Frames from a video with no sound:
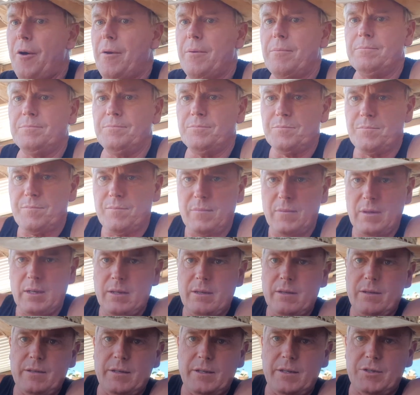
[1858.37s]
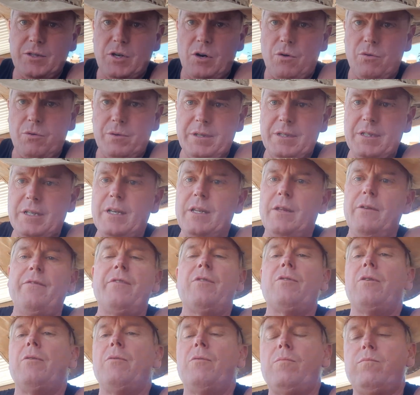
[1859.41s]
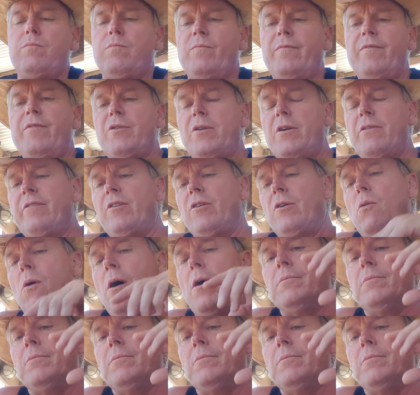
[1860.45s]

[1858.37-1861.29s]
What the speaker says: It's holding together very, very, very